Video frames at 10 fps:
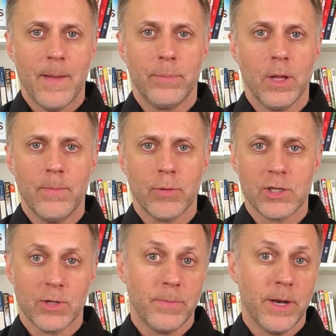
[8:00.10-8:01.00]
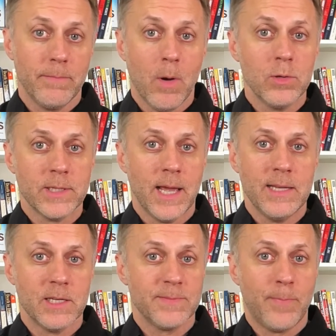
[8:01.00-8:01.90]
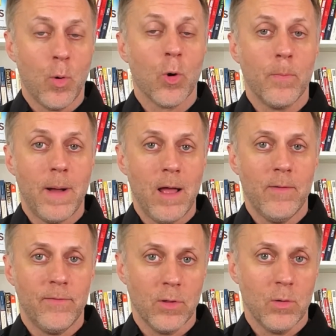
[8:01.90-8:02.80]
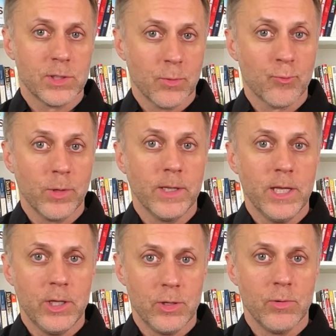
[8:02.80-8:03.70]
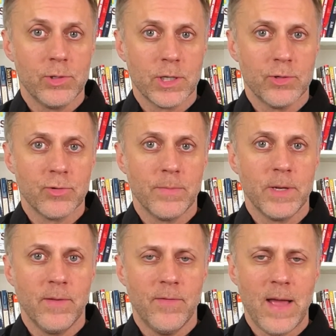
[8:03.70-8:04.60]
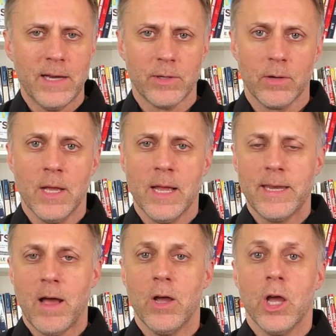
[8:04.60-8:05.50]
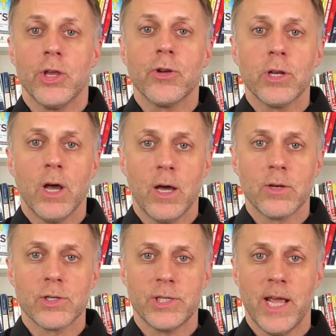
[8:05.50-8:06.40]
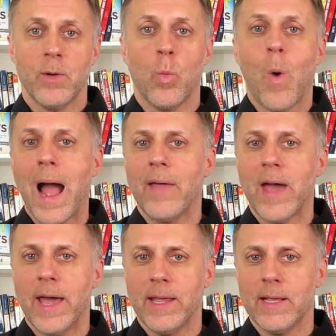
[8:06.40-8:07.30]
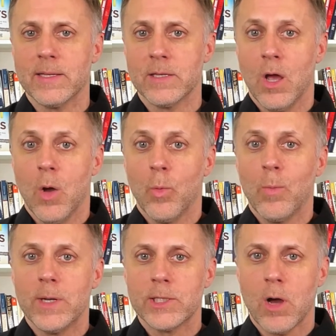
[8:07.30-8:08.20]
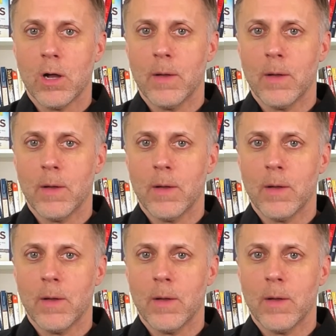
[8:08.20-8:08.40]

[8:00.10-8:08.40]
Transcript: blood pressure, but in most cases, poor bile flow is a really huge contributing factor. Now, you're going to understand why that is when we talk